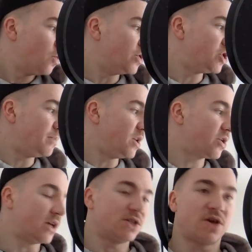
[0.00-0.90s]
We should be
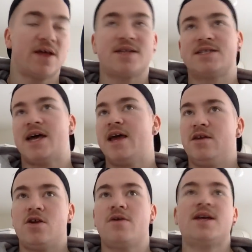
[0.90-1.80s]
looking, so let's say
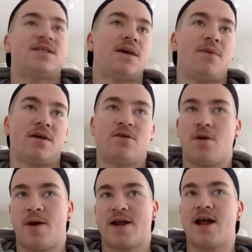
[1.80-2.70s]

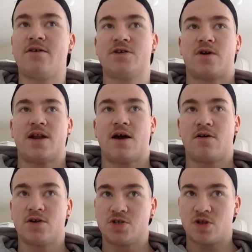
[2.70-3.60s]
my calories right now are